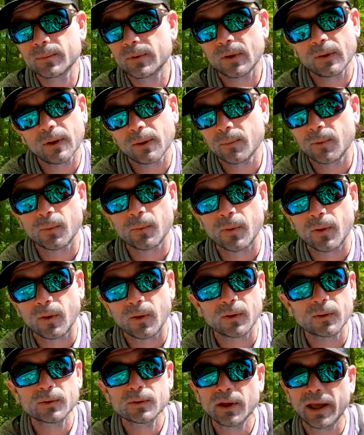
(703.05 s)
don't get me
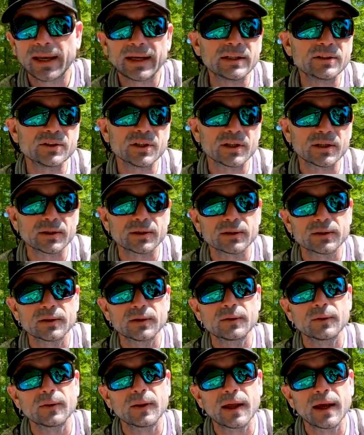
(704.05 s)
wrong. Any jig, you're gonna
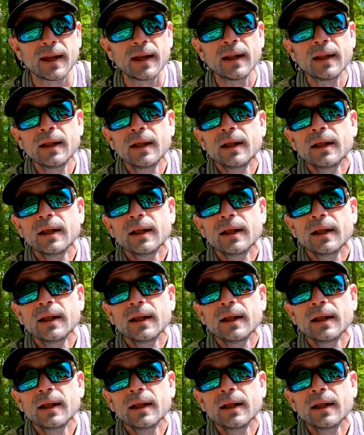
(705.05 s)
do that.